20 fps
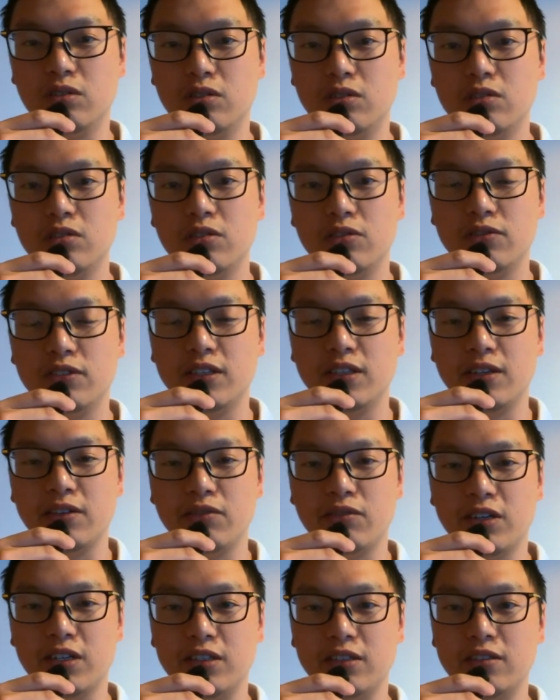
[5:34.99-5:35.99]
all of it at
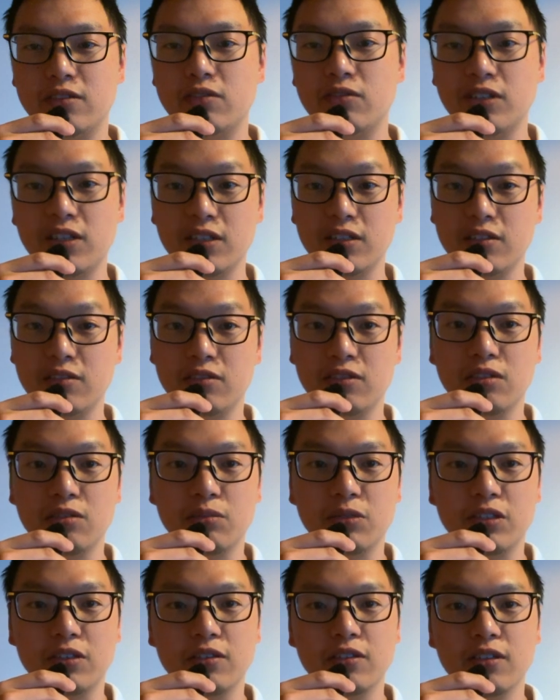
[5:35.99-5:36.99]
once right in your
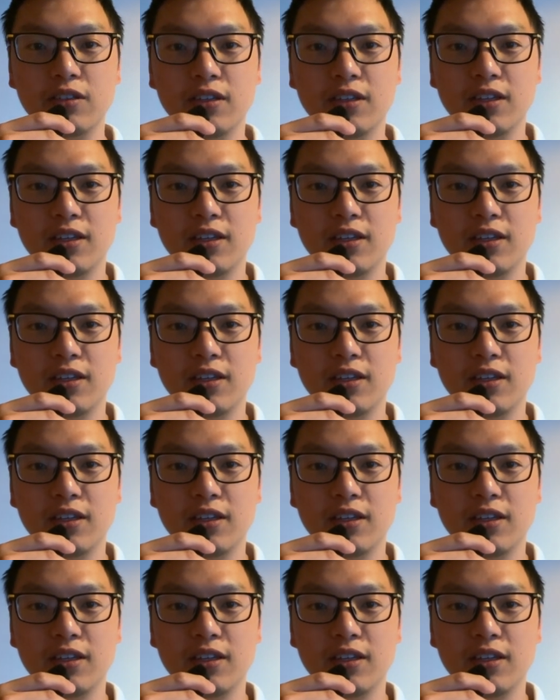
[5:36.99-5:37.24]
terminal.